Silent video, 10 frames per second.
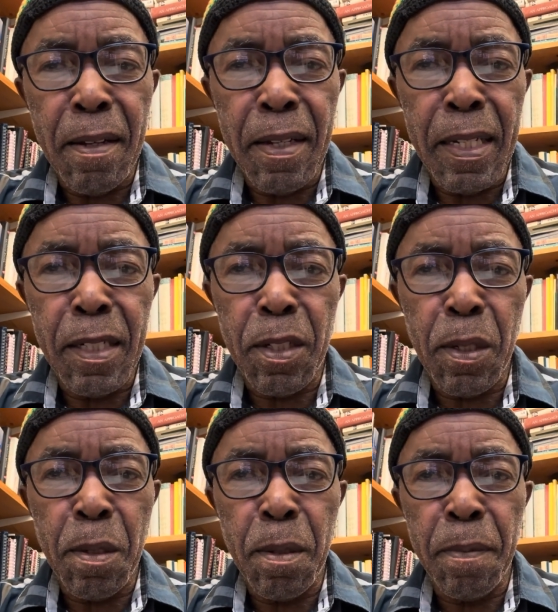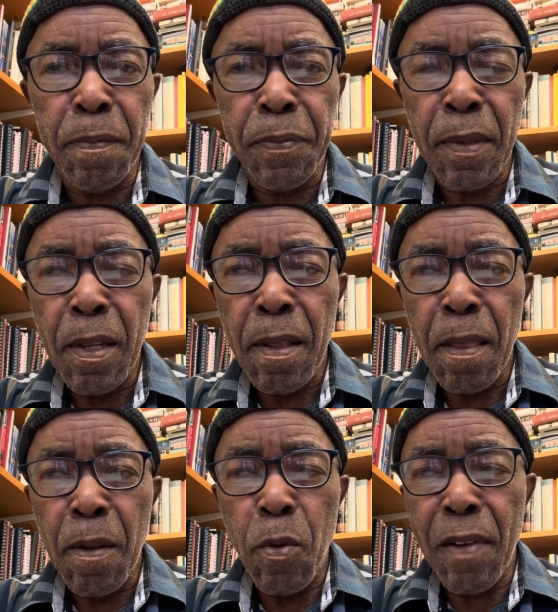And so
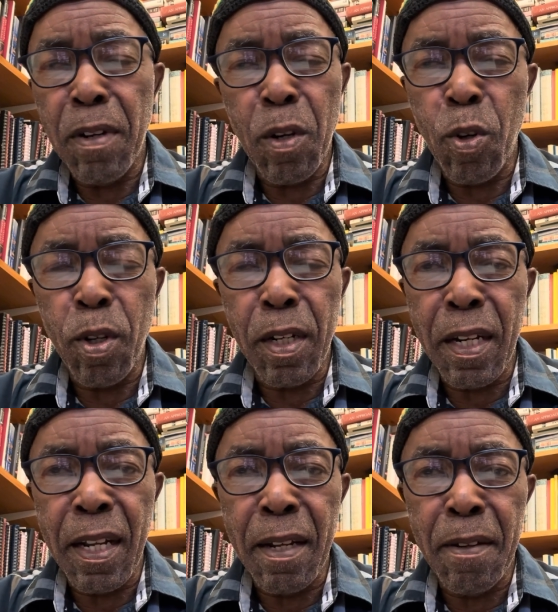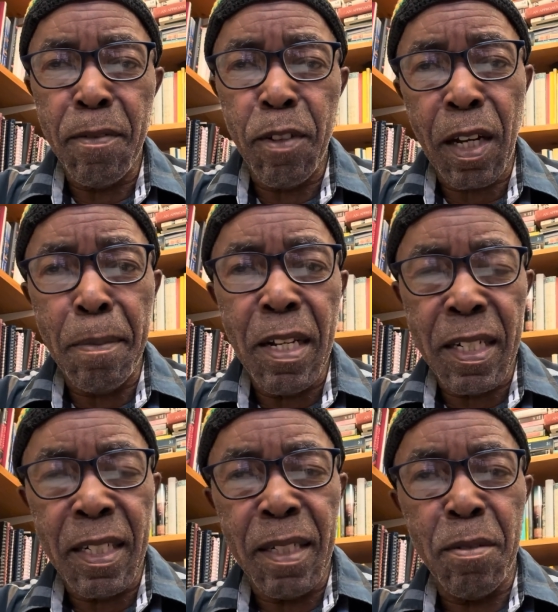we have our own
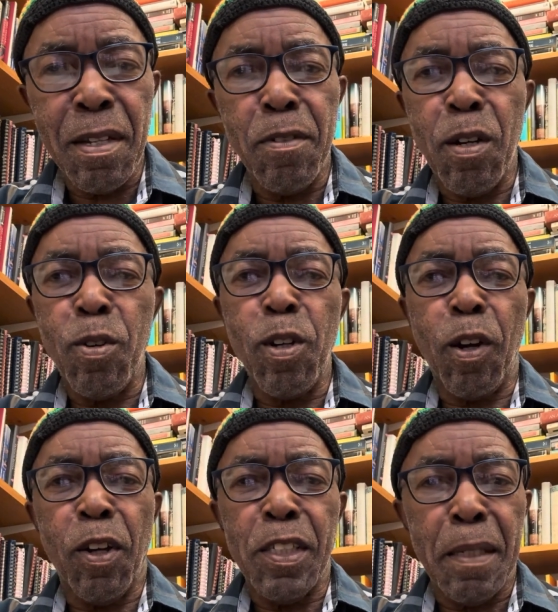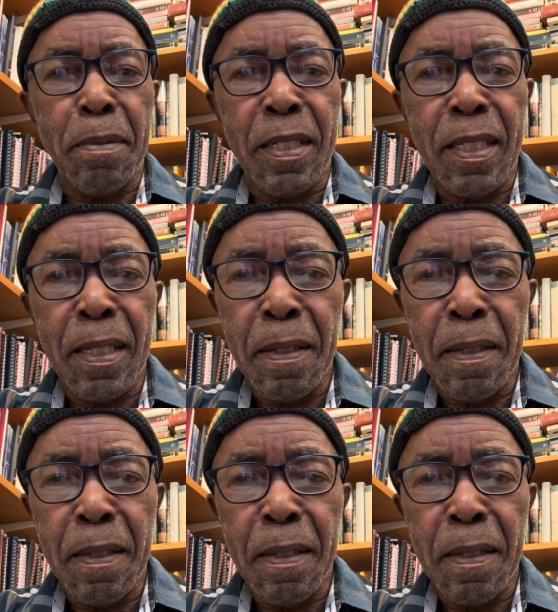vocabulary, we have our own concepts.